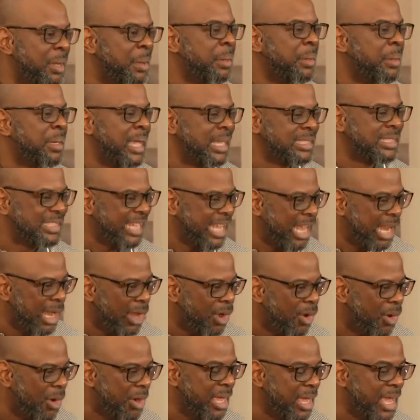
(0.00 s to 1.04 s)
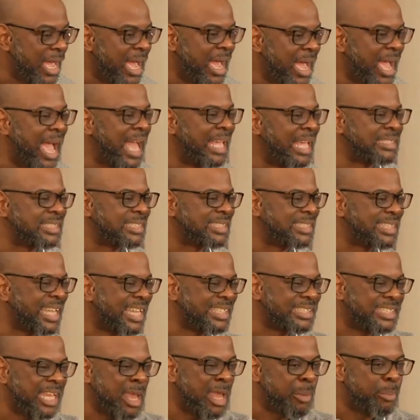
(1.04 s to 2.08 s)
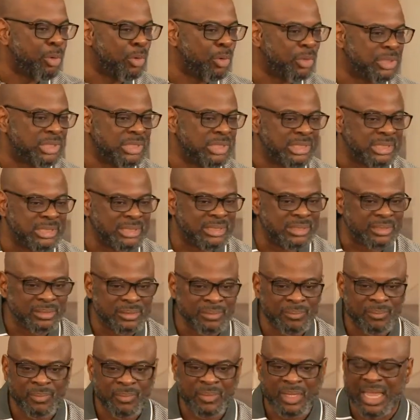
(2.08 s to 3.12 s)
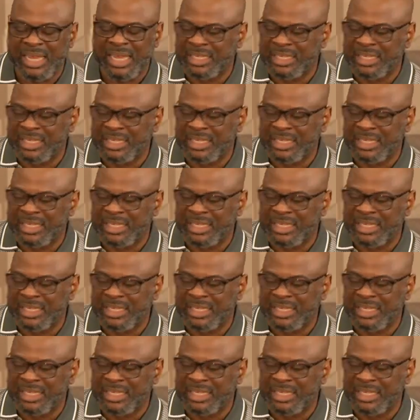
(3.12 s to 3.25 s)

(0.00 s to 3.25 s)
get a lawyer, and start a proceeding. And